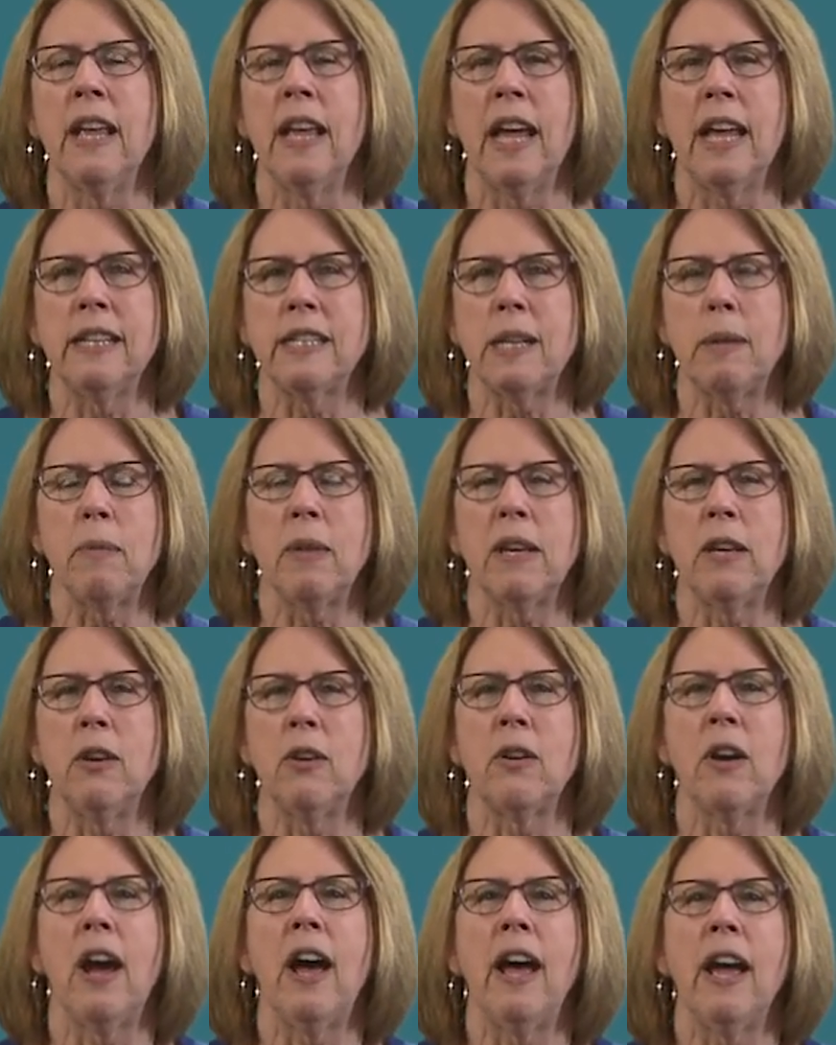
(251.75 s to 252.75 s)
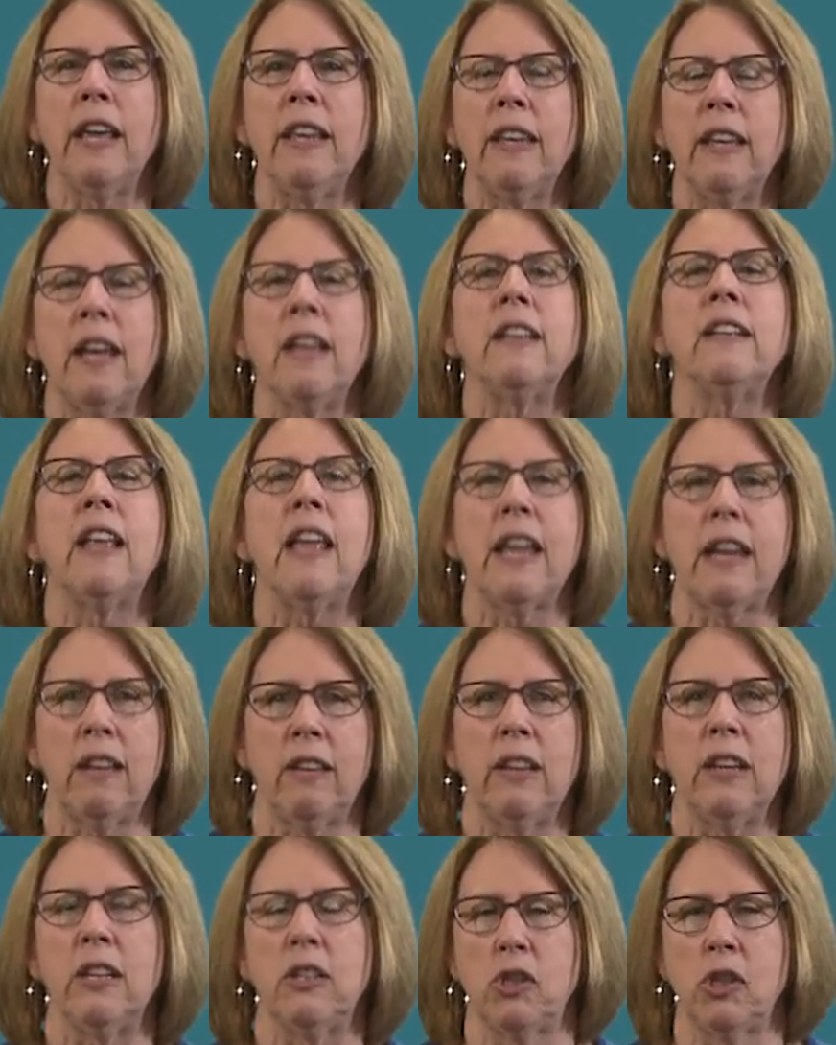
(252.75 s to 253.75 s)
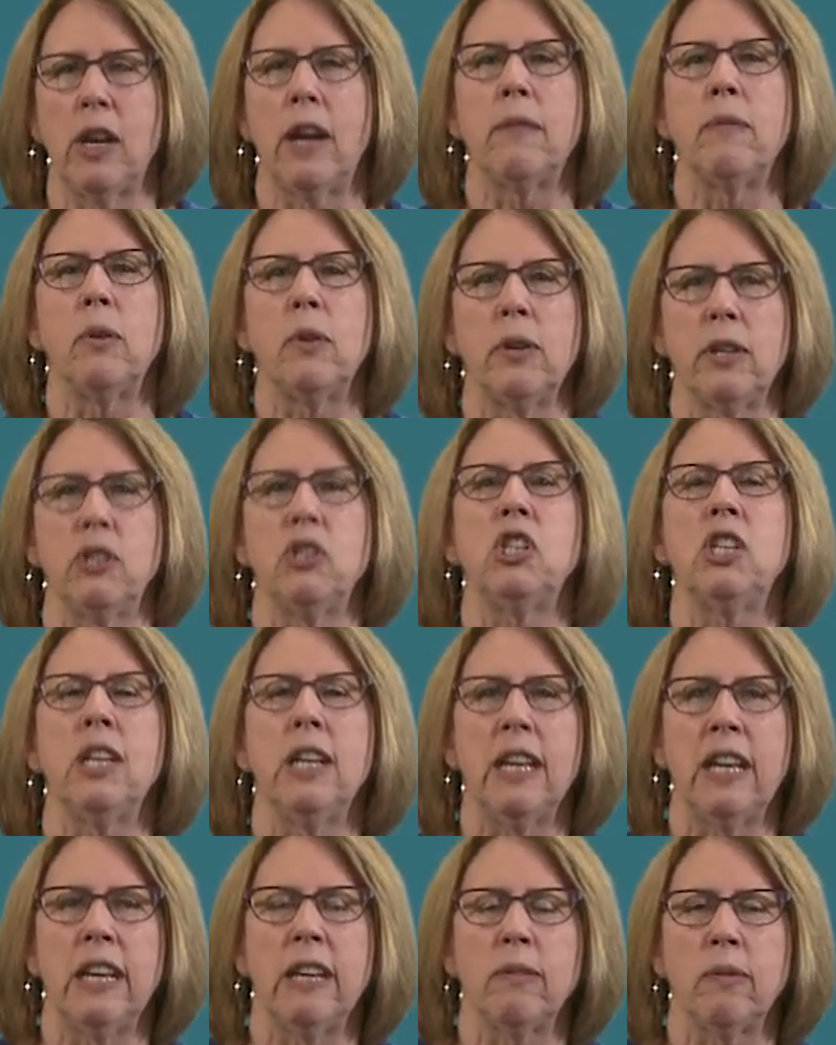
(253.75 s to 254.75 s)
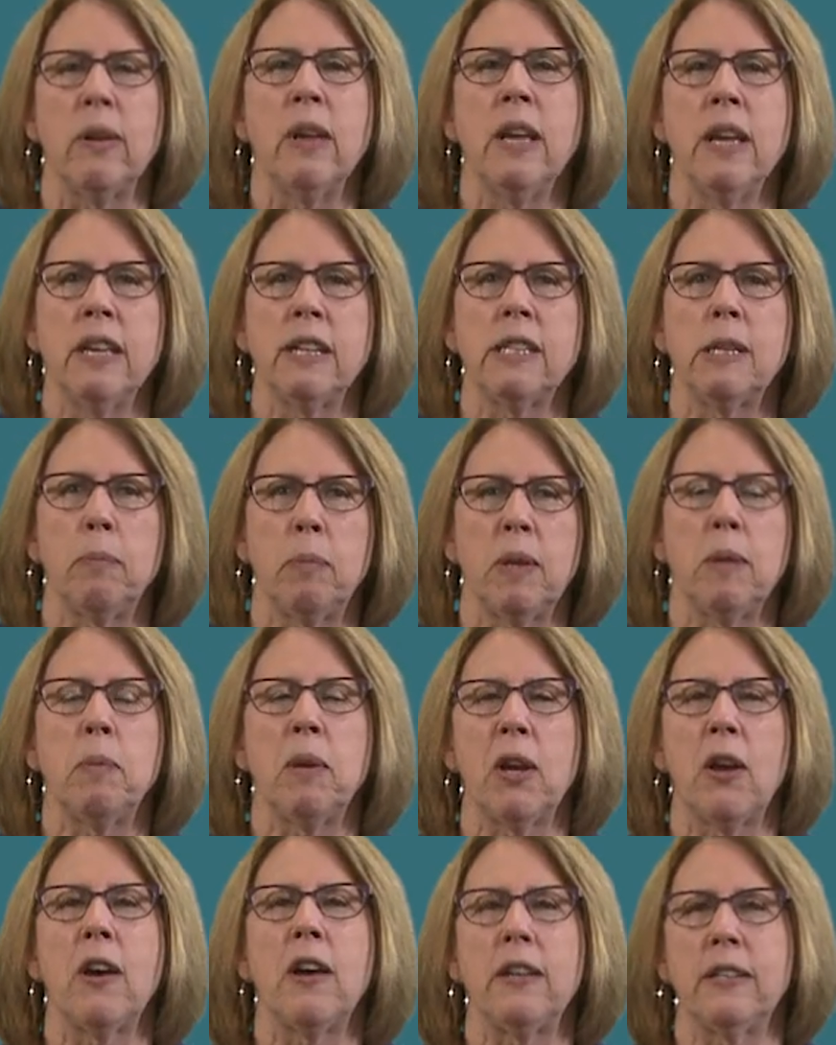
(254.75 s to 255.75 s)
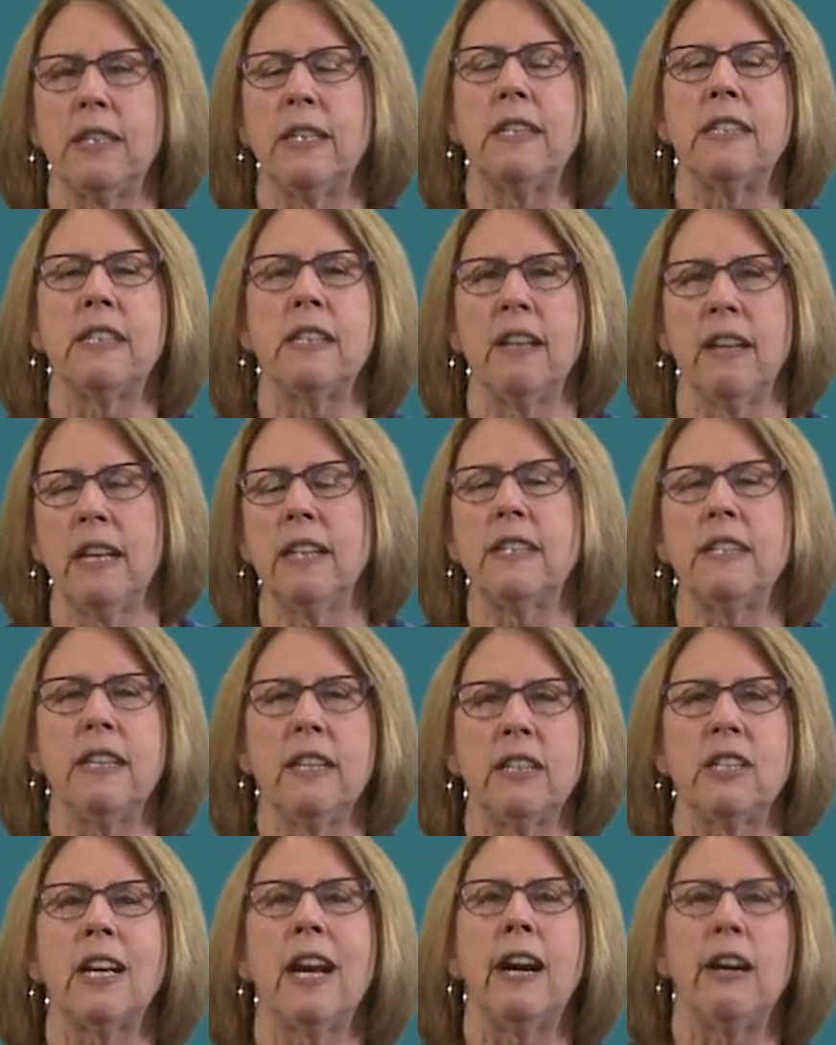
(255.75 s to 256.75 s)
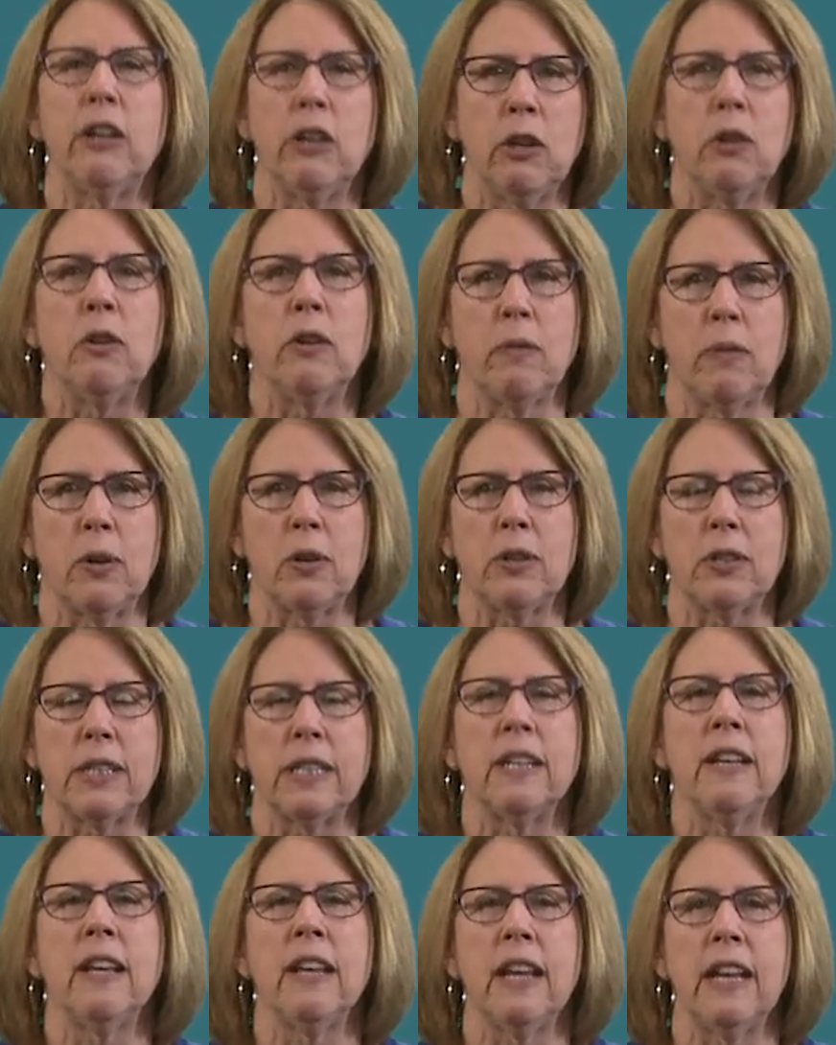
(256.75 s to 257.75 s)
and something you're highly unlikely to ever achieve simply because it's the entire universe.